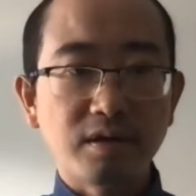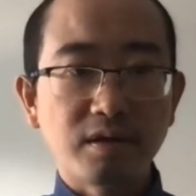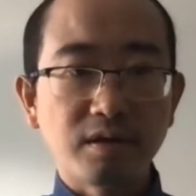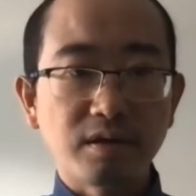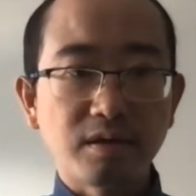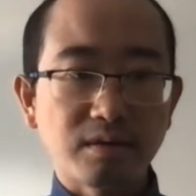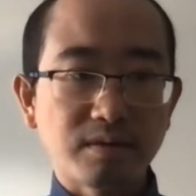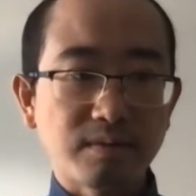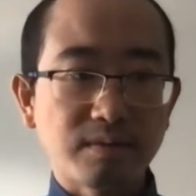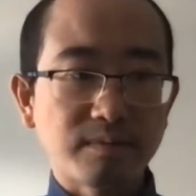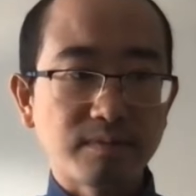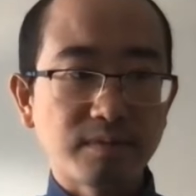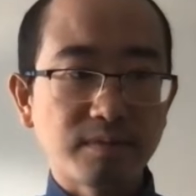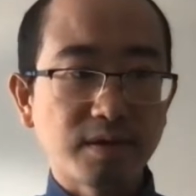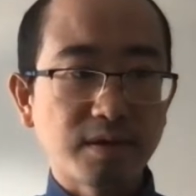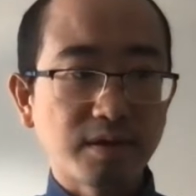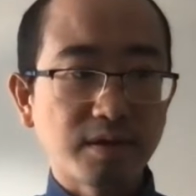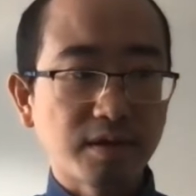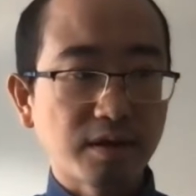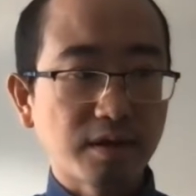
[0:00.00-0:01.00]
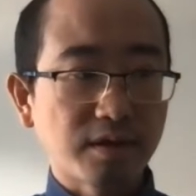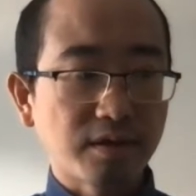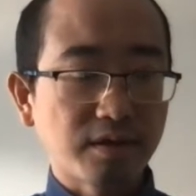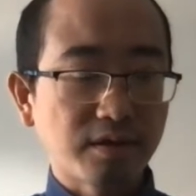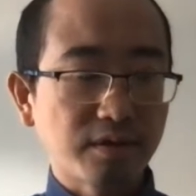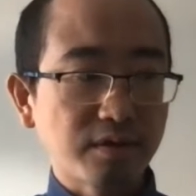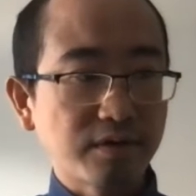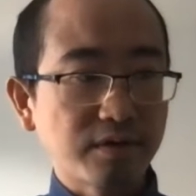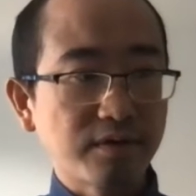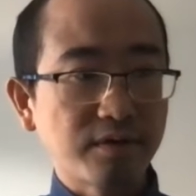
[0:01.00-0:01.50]
And then
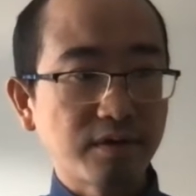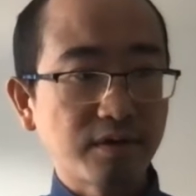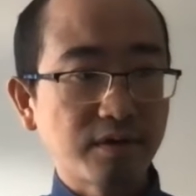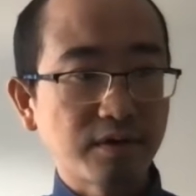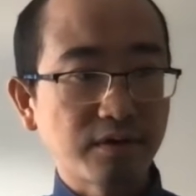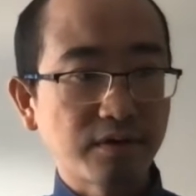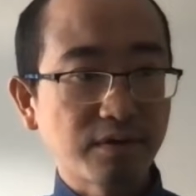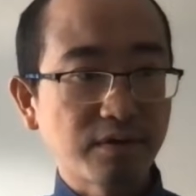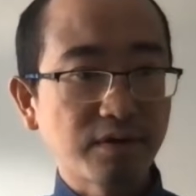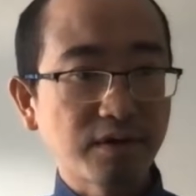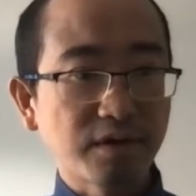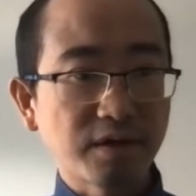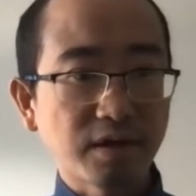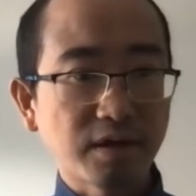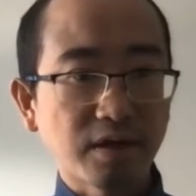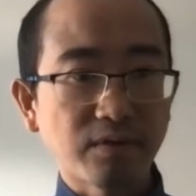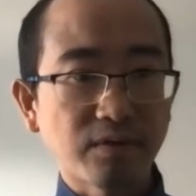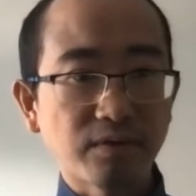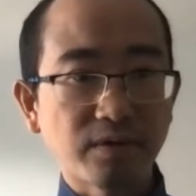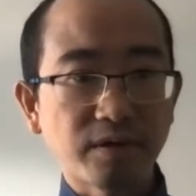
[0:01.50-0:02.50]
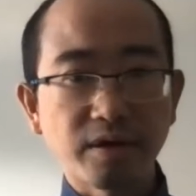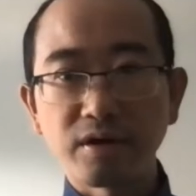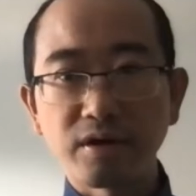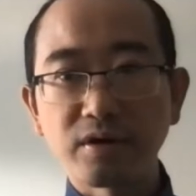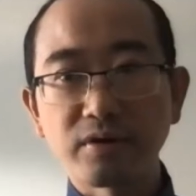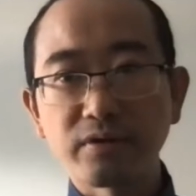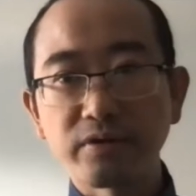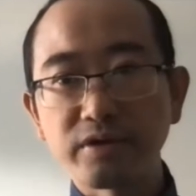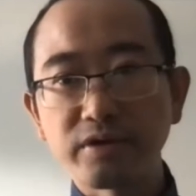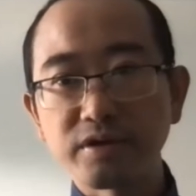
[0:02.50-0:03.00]
another thing that I would
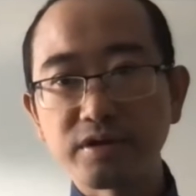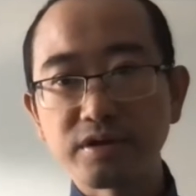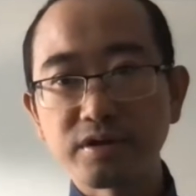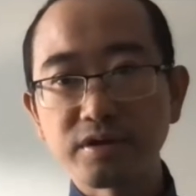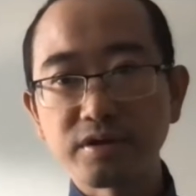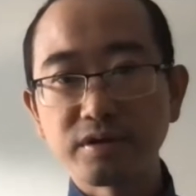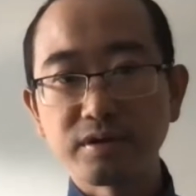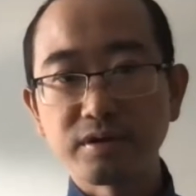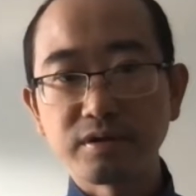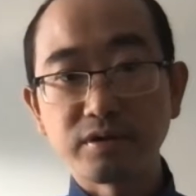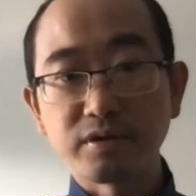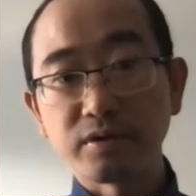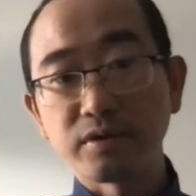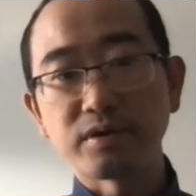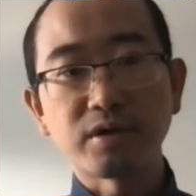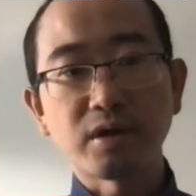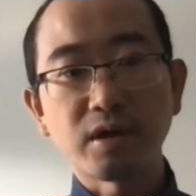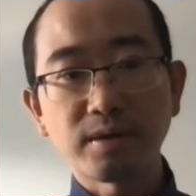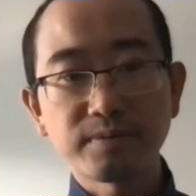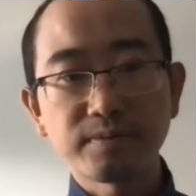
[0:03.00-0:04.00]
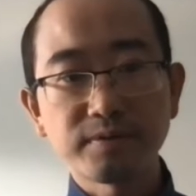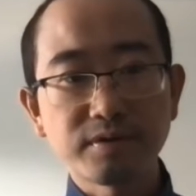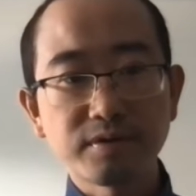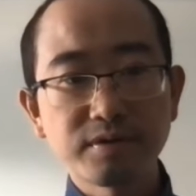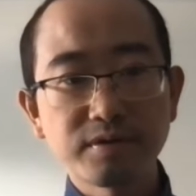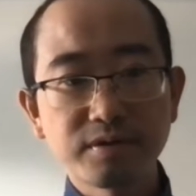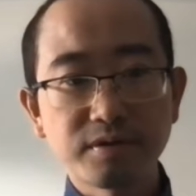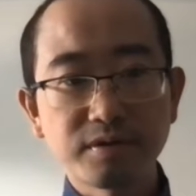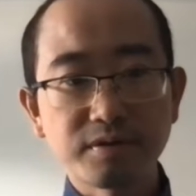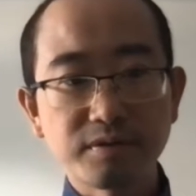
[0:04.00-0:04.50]
encourage new
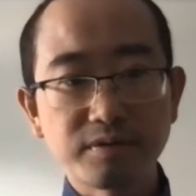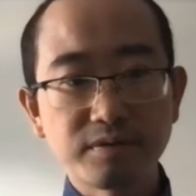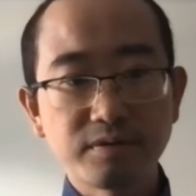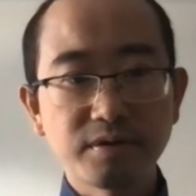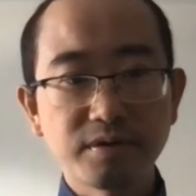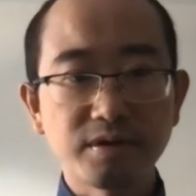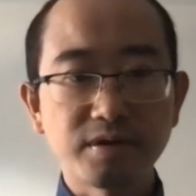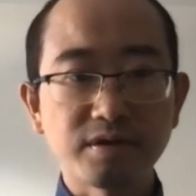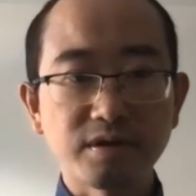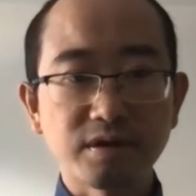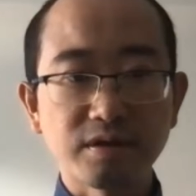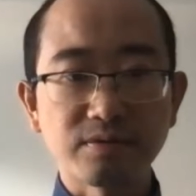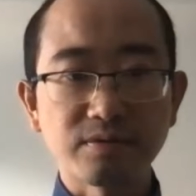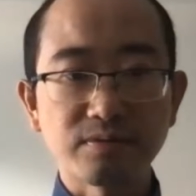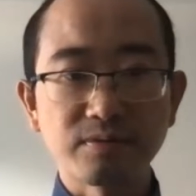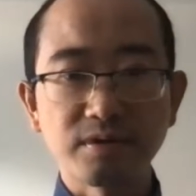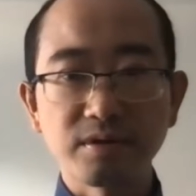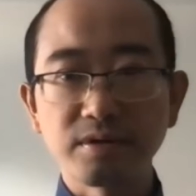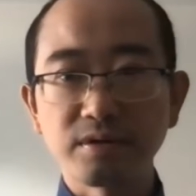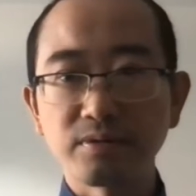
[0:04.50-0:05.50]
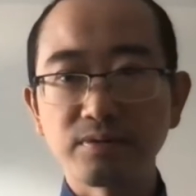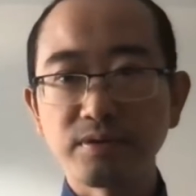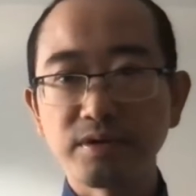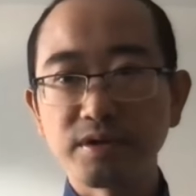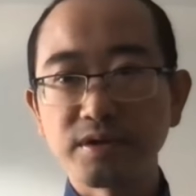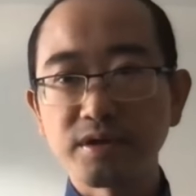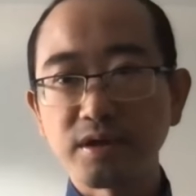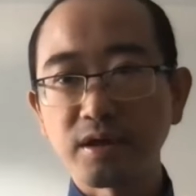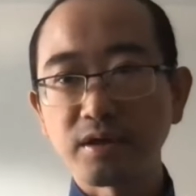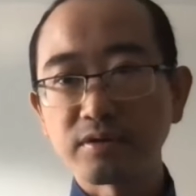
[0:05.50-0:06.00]
adopters to do is really
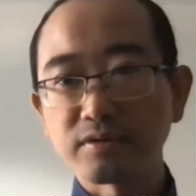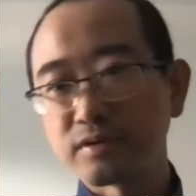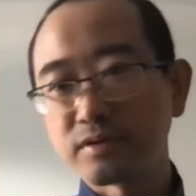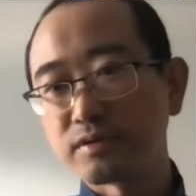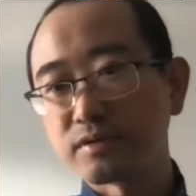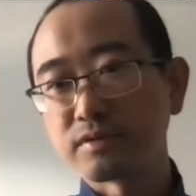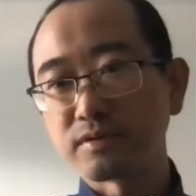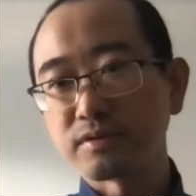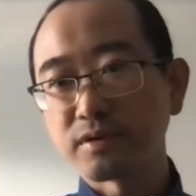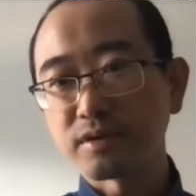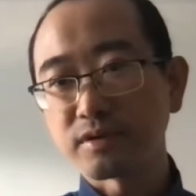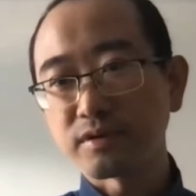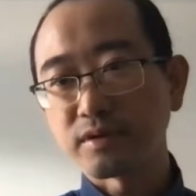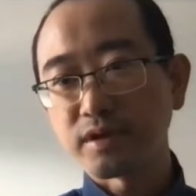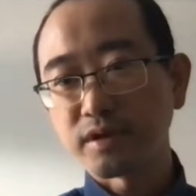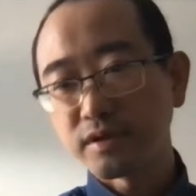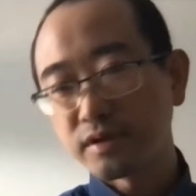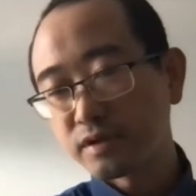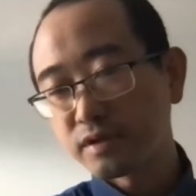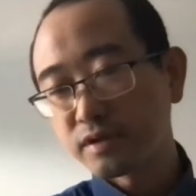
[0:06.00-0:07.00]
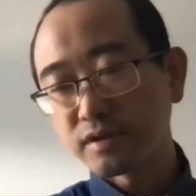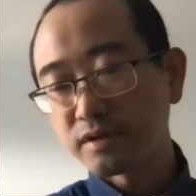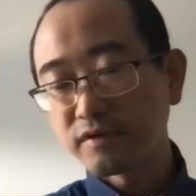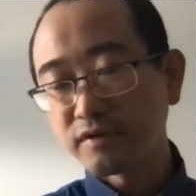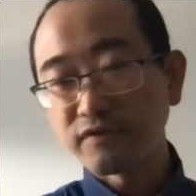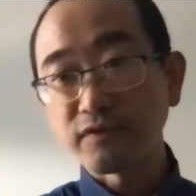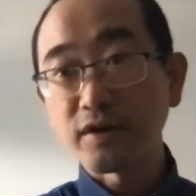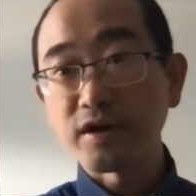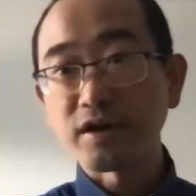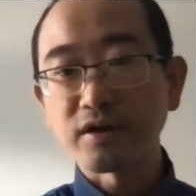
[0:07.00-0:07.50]
reach out to I think
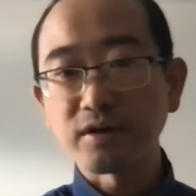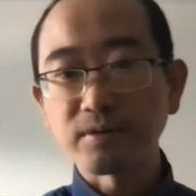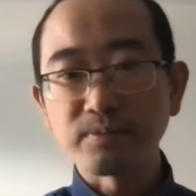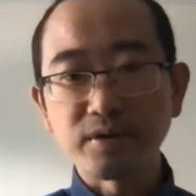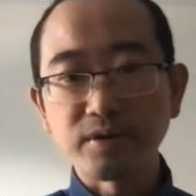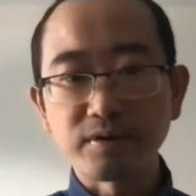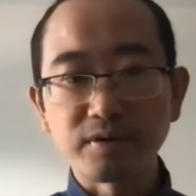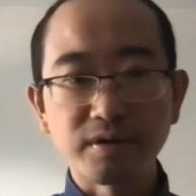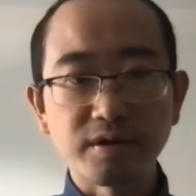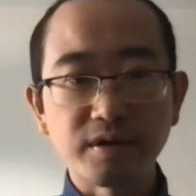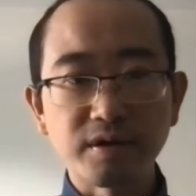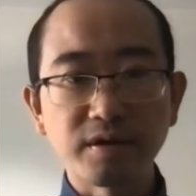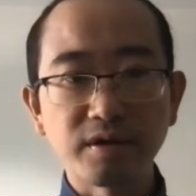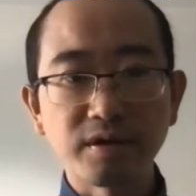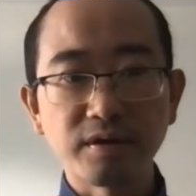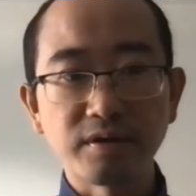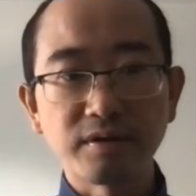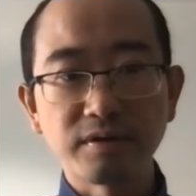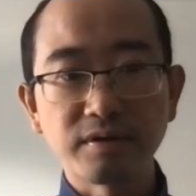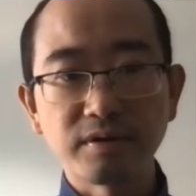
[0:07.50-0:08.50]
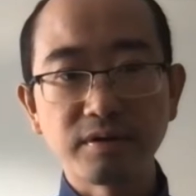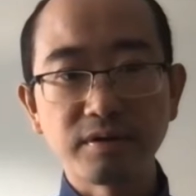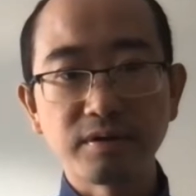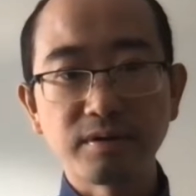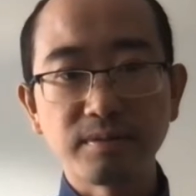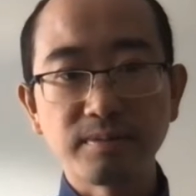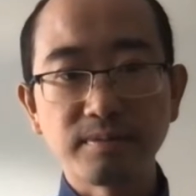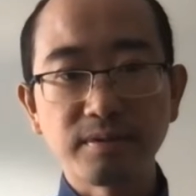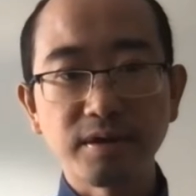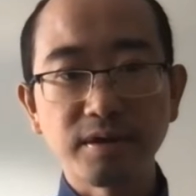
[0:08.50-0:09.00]
the Flyte community here.
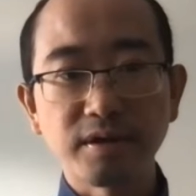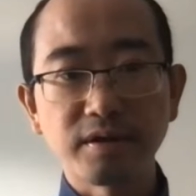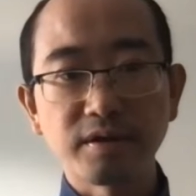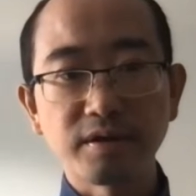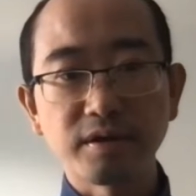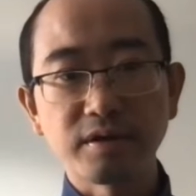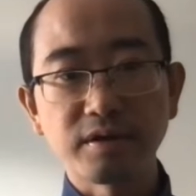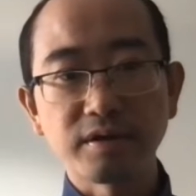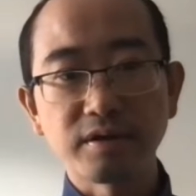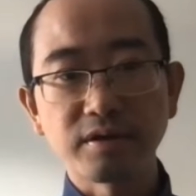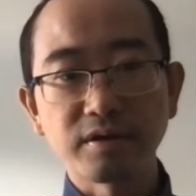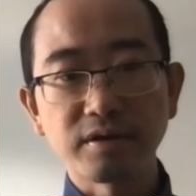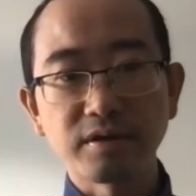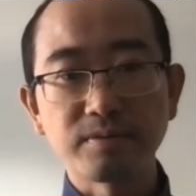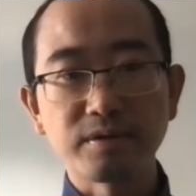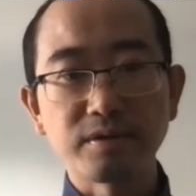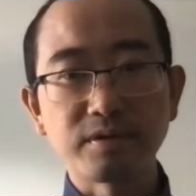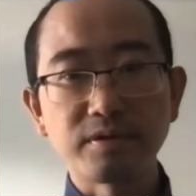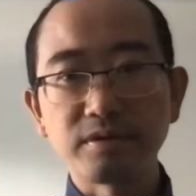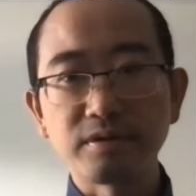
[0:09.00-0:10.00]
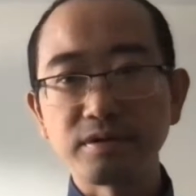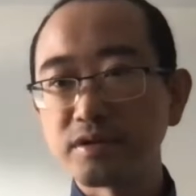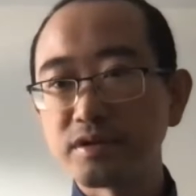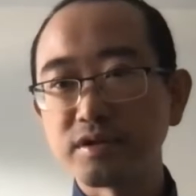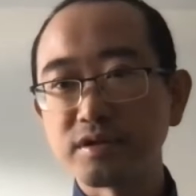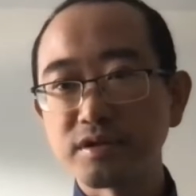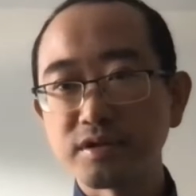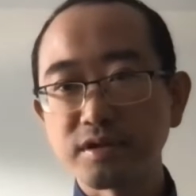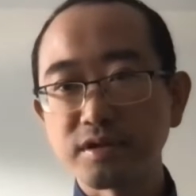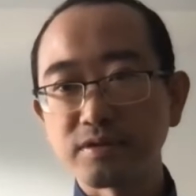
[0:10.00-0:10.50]
I think the community
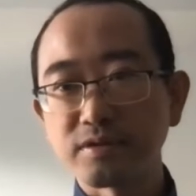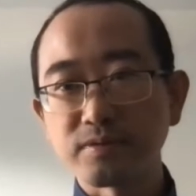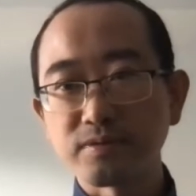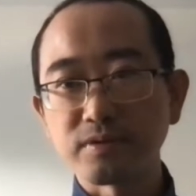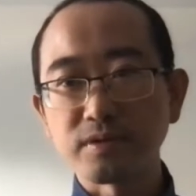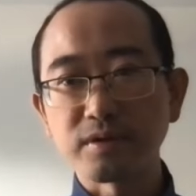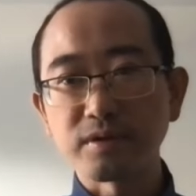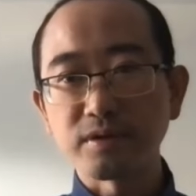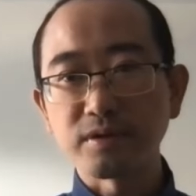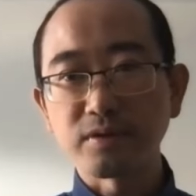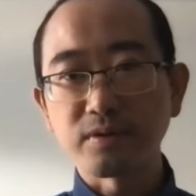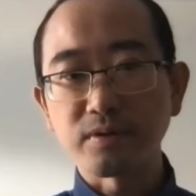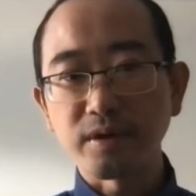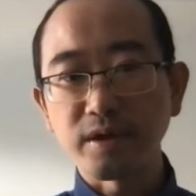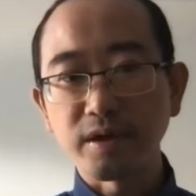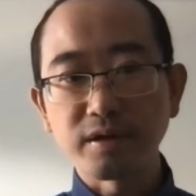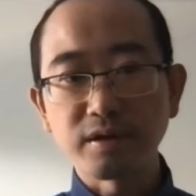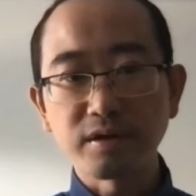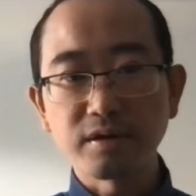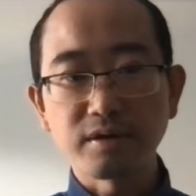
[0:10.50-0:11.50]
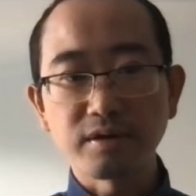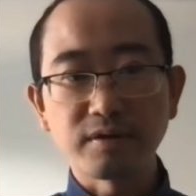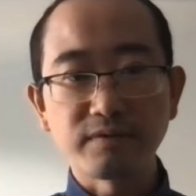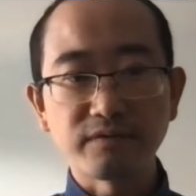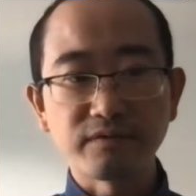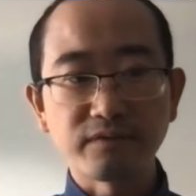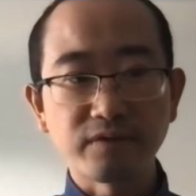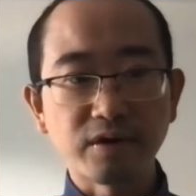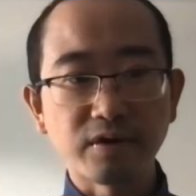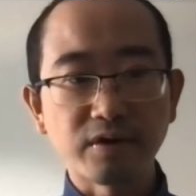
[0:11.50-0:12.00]
is really great,
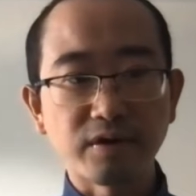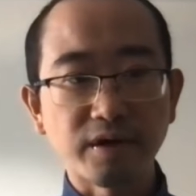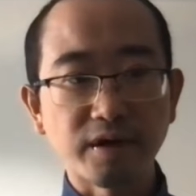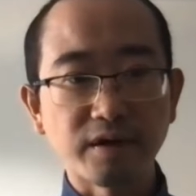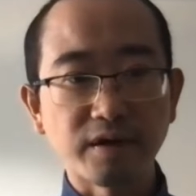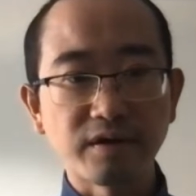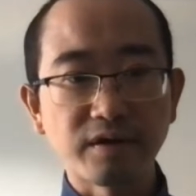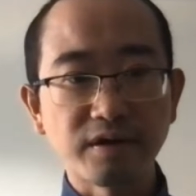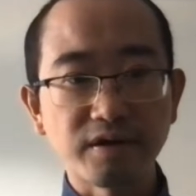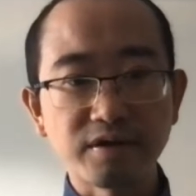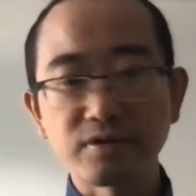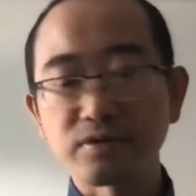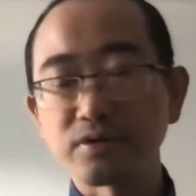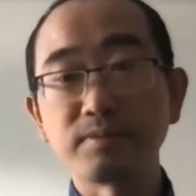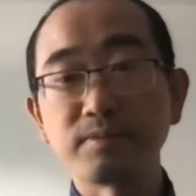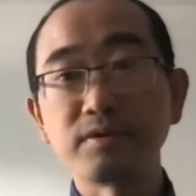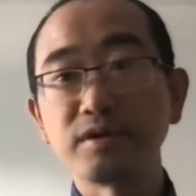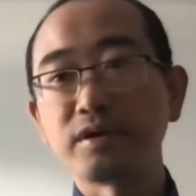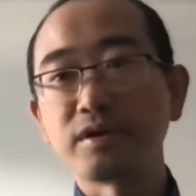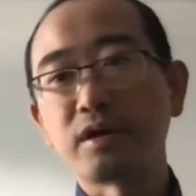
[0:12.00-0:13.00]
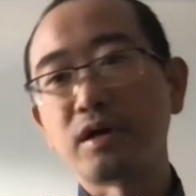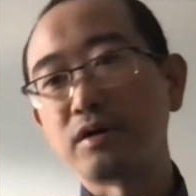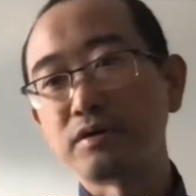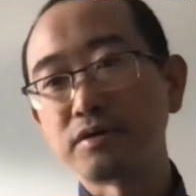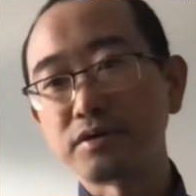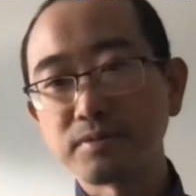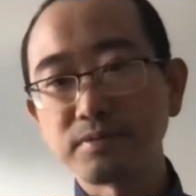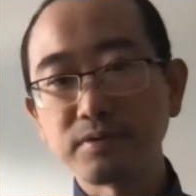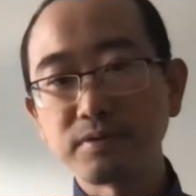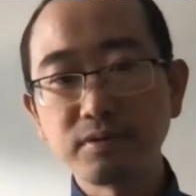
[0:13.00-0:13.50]
very extremely
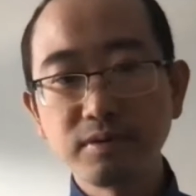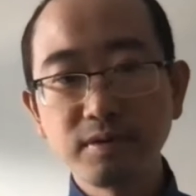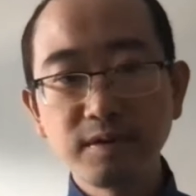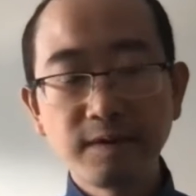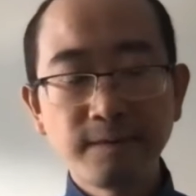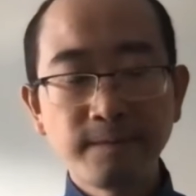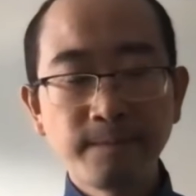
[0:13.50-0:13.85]
knowledgeable,